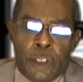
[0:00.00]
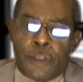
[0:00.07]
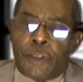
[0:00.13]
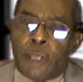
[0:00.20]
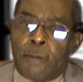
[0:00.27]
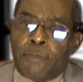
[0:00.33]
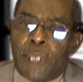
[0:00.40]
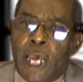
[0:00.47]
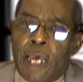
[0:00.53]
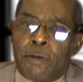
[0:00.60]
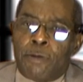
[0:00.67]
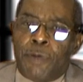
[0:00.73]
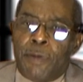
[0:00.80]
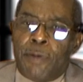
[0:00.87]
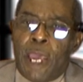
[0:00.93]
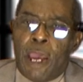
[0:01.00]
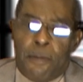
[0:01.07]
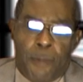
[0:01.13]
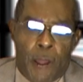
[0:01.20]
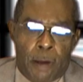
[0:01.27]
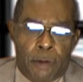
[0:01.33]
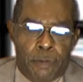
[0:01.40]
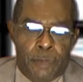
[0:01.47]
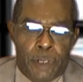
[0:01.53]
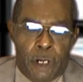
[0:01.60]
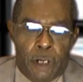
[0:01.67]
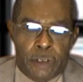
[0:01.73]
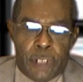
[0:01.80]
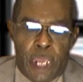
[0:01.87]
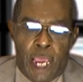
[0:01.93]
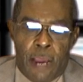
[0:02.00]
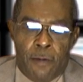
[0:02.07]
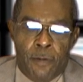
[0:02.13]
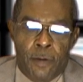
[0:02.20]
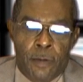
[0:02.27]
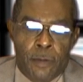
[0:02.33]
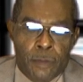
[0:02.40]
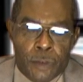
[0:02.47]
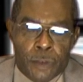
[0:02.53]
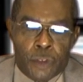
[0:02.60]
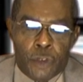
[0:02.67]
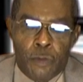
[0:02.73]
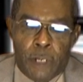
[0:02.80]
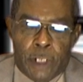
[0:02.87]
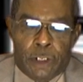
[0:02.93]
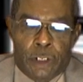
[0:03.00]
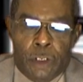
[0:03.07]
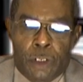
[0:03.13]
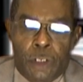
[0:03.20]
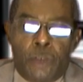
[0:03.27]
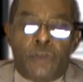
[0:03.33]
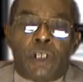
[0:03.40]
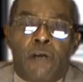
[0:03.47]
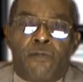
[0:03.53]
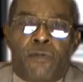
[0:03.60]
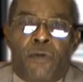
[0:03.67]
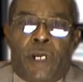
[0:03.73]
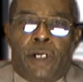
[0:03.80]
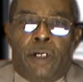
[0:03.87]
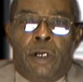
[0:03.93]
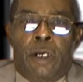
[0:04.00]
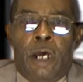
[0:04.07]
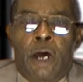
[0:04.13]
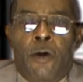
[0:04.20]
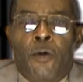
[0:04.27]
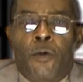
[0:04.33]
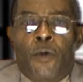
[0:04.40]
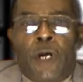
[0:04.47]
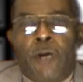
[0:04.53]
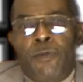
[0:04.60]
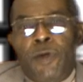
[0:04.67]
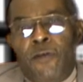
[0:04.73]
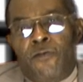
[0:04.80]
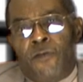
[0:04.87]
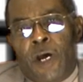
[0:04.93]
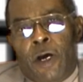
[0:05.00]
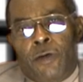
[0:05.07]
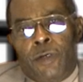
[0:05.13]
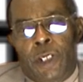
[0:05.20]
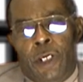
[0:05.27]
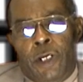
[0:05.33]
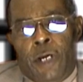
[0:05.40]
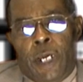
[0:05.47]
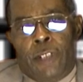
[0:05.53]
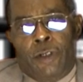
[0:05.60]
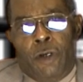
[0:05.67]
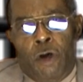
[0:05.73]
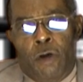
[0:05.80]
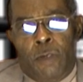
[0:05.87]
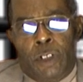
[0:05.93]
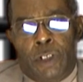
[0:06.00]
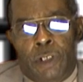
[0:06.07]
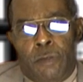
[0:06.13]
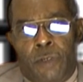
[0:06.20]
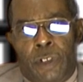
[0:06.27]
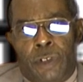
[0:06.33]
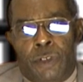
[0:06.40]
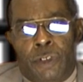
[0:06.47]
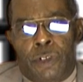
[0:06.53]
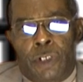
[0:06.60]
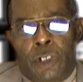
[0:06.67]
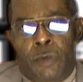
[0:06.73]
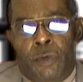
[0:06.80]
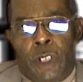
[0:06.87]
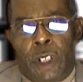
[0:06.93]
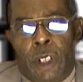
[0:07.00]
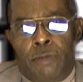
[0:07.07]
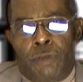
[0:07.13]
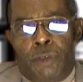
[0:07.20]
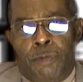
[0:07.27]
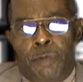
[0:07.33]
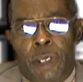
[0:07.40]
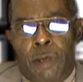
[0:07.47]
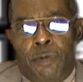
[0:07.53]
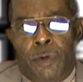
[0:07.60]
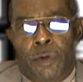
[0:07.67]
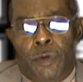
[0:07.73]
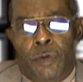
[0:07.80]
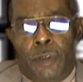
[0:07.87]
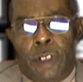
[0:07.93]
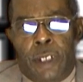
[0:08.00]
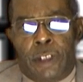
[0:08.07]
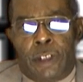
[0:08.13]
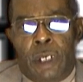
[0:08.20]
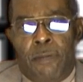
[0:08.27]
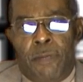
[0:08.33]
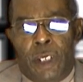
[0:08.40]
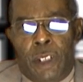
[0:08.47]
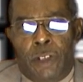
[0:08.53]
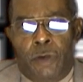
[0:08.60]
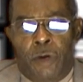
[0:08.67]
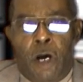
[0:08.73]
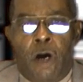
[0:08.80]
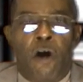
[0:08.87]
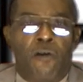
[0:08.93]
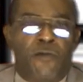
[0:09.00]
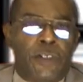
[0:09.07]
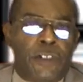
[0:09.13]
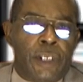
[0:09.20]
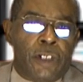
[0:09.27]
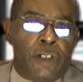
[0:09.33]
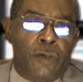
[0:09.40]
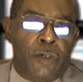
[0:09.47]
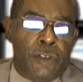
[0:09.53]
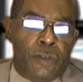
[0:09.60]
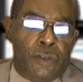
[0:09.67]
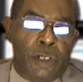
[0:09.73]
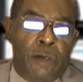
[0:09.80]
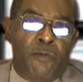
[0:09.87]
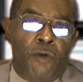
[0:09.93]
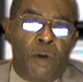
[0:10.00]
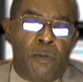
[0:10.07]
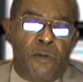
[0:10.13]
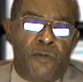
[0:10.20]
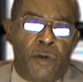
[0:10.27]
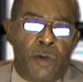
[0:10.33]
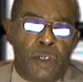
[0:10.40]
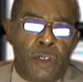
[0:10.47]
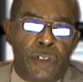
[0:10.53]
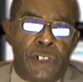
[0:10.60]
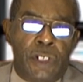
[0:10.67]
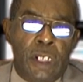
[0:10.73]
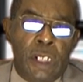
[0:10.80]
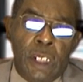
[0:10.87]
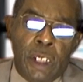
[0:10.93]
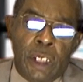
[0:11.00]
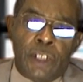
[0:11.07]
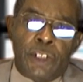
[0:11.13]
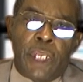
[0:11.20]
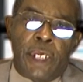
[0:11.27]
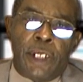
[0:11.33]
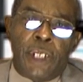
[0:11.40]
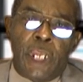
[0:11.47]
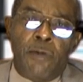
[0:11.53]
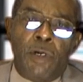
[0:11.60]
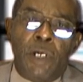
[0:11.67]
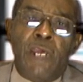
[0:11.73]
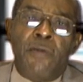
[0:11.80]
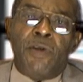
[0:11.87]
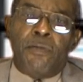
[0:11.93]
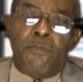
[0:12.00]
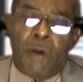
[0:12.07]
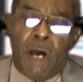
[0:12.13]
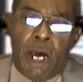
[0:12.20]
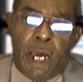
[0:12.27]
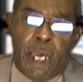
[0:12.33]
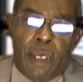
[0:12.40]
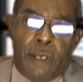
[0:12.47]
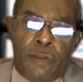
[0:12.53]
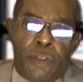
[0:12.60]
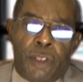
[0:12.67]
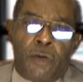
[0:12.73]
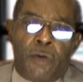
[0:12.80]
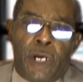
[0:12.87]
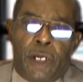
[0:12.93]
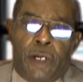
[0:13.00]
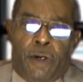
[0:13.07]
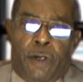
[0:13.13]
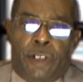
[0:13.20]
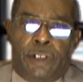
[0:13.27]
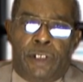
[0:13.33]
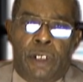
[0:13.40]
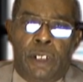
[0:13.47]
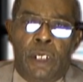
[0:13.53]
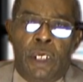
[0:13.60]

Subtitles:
Sometimes people have problems because they have too much use of credit. What have we found here at the Homeownership Resource Center when it comes to people that's coming into our office that are going through some form of foreclosure is that they were living by their credit cards.